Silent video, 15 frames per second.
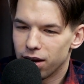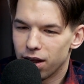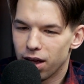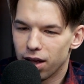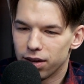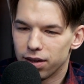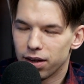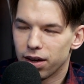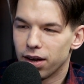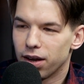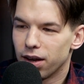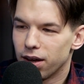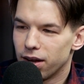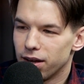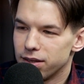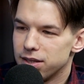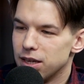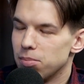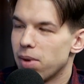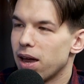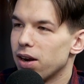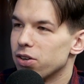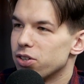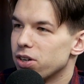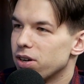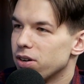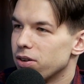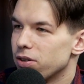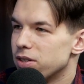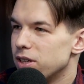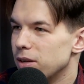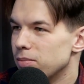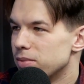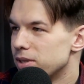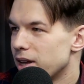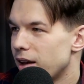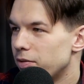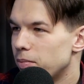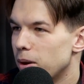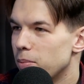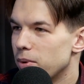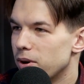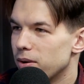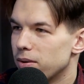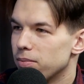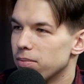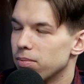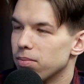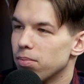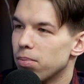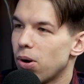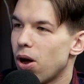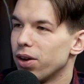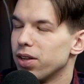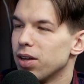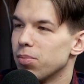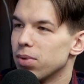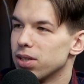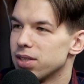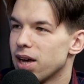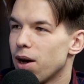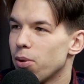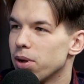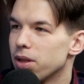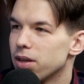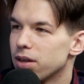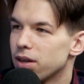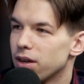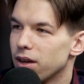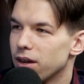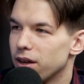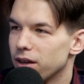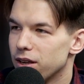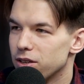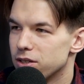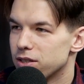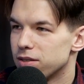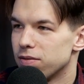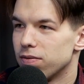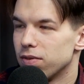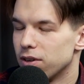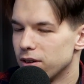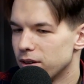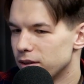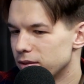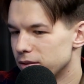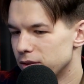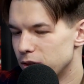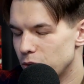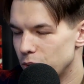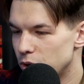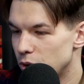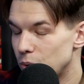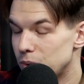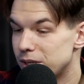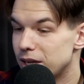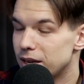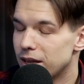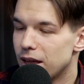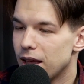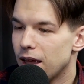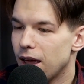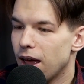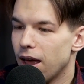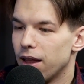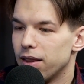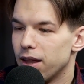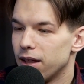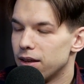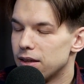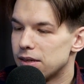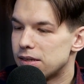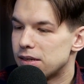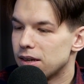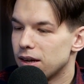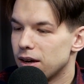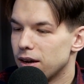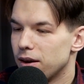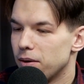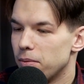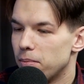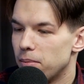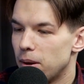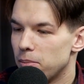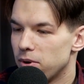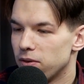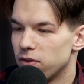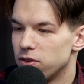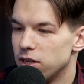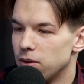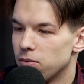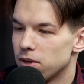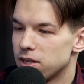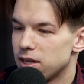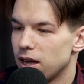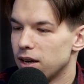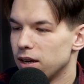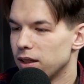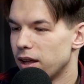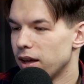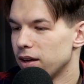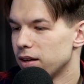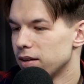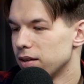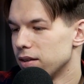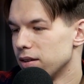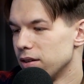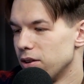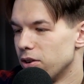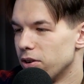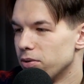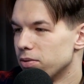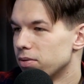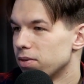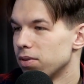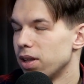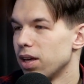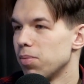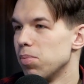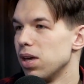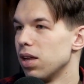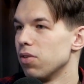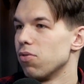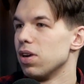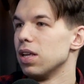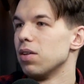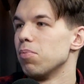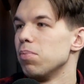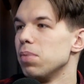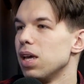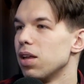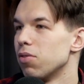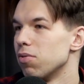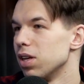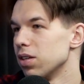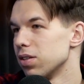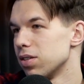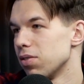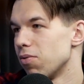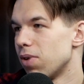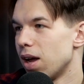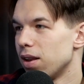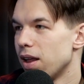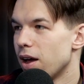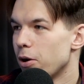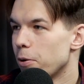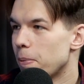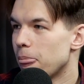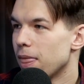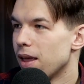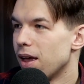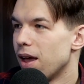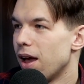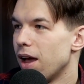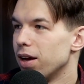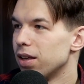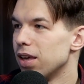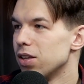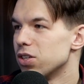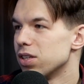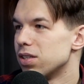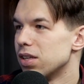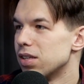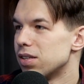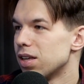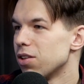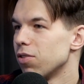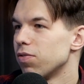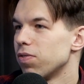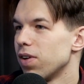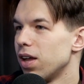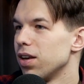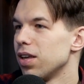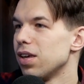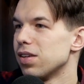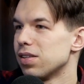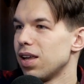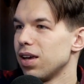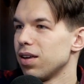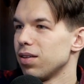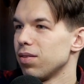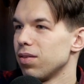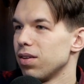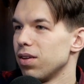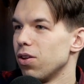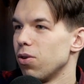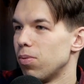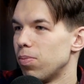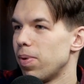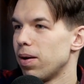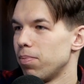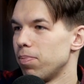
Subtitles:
and a team manager or team staff member brought him a towel. He just used it, and then this member of the team was standing, like, you know, like me and Reed is right now, and he just, and he's like, you know,